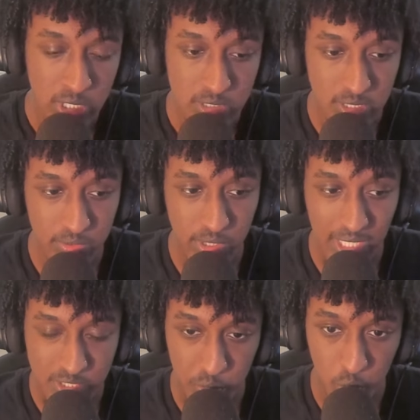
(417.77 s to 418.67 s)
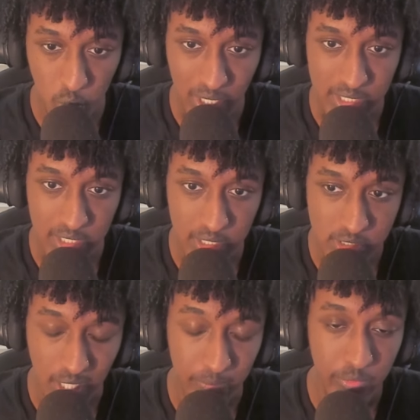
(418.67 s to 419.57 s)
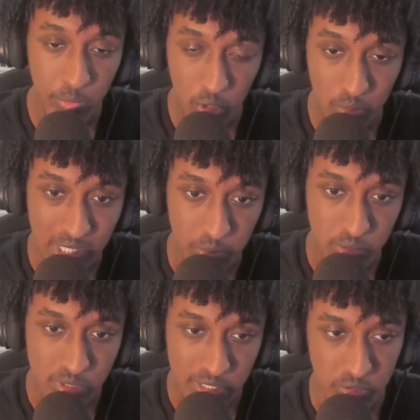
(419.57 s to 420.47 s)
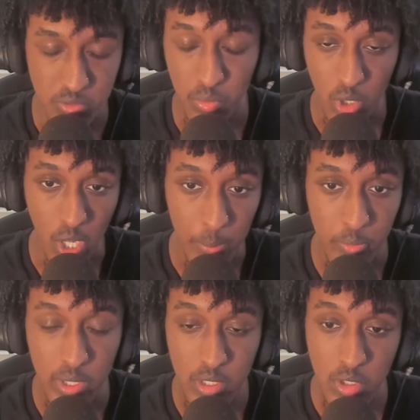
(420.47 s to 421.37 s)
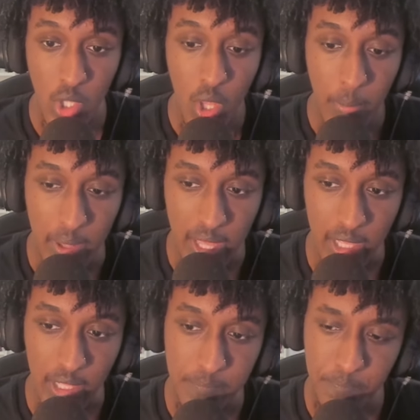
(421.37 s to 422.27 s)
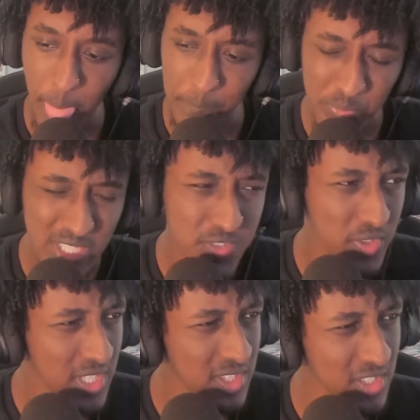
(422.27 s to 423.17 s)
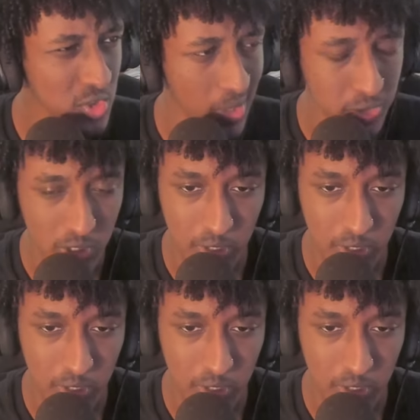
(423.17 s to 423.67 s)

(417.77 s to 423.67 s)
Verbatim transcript: ZVD had some cool ideas, and I'm familiar with that routine. It was more upgraded, and I just feel like the drops were a